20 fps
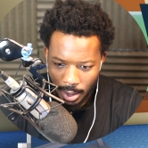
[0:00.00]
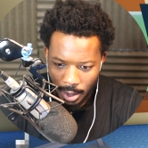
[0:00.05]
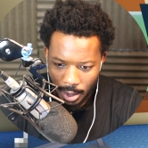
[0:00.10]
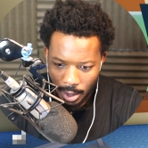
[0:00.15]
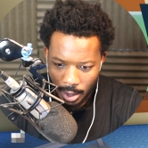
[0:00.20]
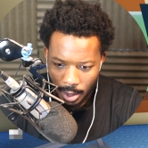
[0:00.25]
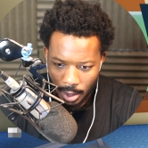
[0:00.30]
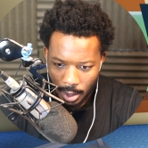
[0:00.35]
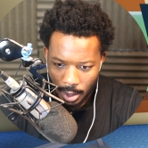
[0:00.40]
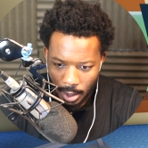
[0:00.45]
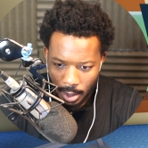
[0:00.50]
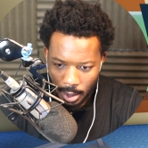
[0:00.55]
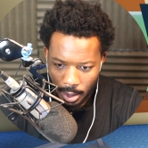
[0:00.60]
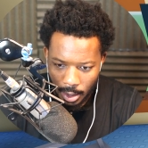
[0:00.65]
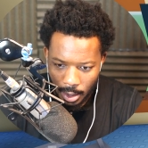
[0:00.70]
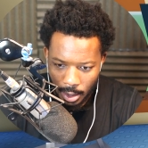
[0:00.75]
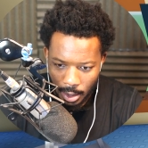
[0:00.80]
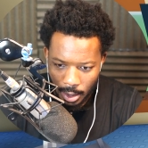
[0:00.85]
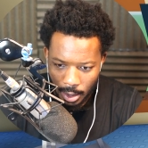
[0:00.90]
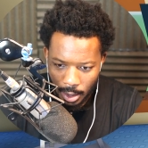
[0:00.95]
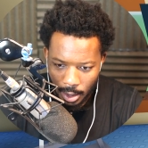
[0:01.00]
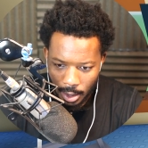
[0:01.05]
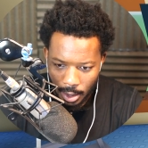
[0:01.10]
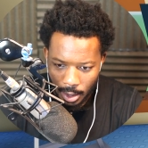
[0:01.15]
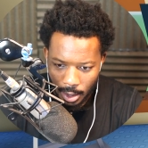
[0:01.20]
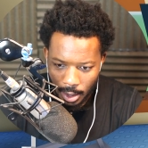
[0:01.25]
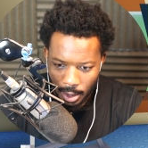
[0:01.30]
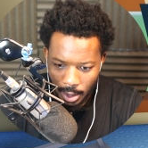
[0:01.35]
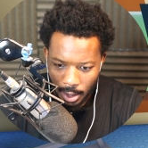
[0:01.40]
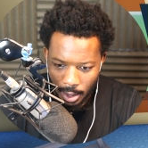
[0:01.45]

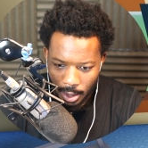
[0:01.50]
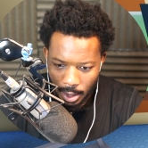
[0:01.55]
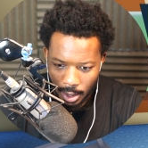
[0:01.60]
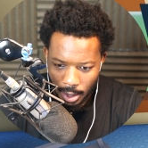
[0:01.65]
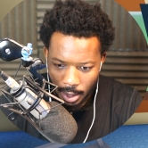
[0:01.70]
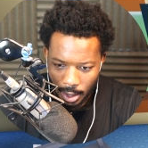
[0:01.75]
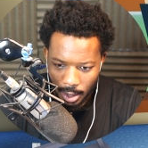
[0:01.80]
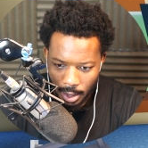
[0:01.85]
[no speech]